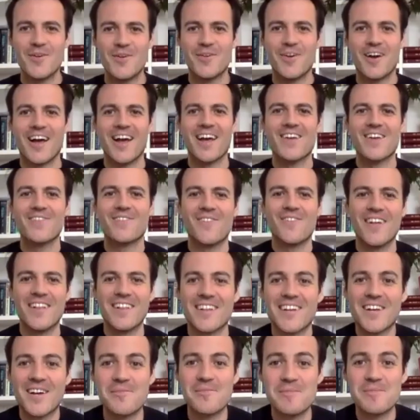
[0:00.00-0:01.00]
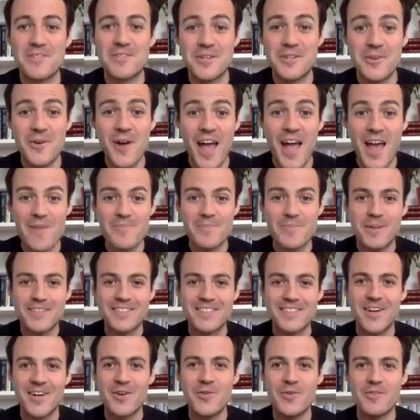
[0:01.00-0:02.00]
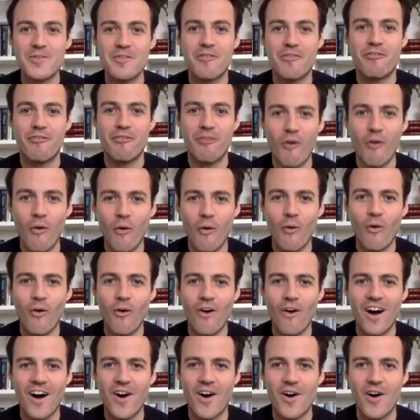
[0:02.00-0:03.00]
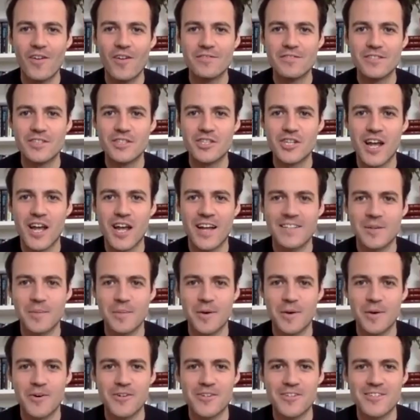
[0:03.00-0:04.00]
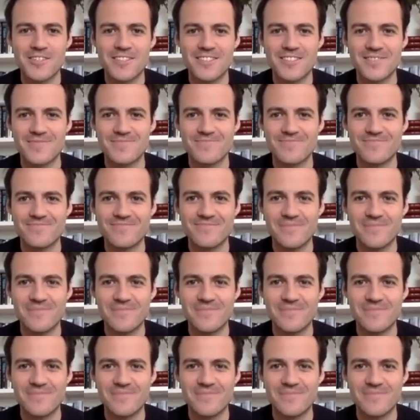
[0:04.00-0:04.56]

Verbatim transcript: and welcome to episode four of Chatterbox.